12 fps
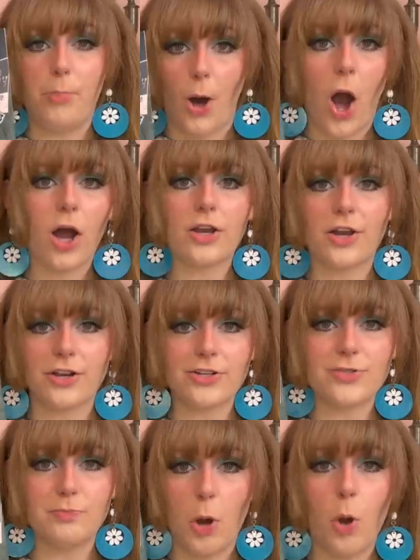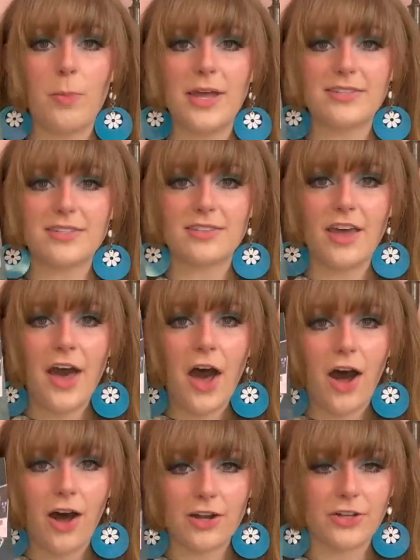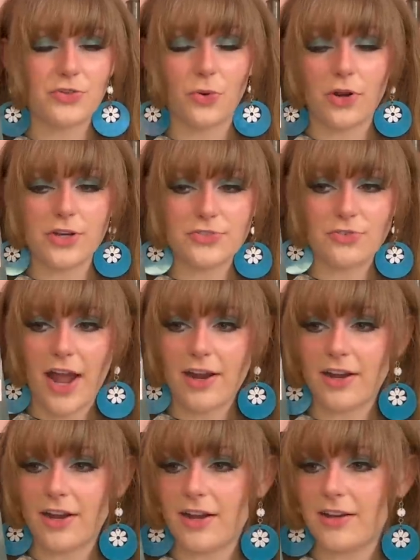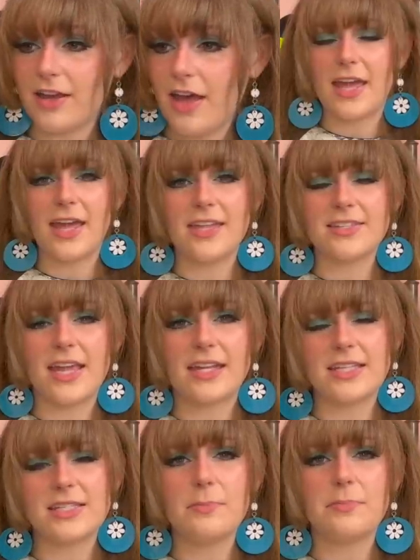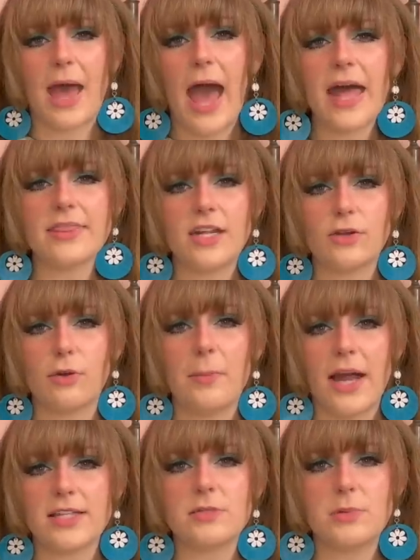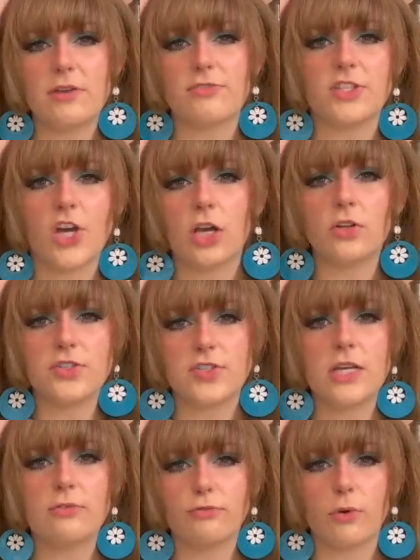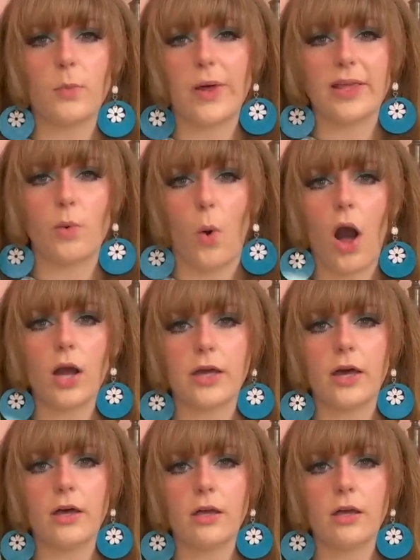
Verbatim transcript: bonkers moments on a Doors record. And is it bad that it reminds me of the tunnel scene from Willy Wonka?